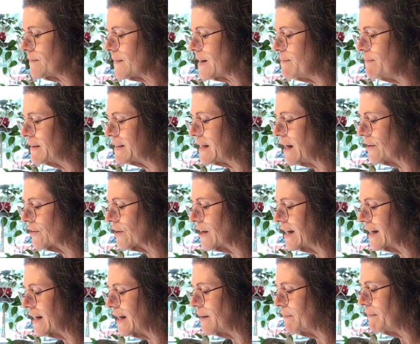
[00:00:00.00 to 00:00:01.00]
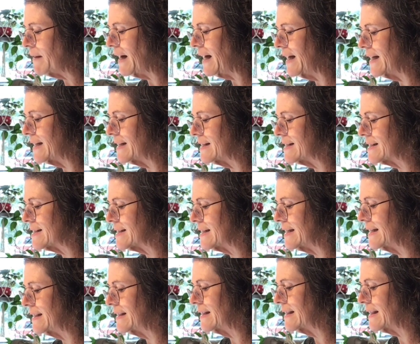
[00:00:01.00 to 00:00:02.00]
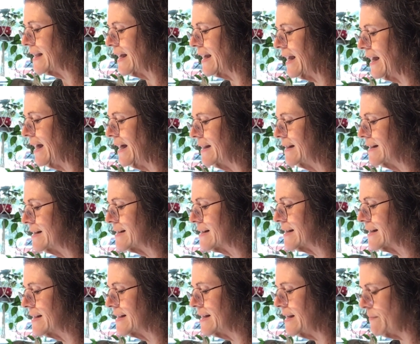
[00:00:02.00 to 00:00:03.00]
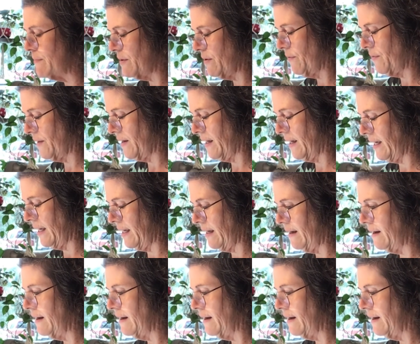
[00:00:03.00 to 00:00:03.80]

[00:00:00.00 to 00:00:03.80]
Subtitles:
My daughter had come by and said that they had this gazebo thingy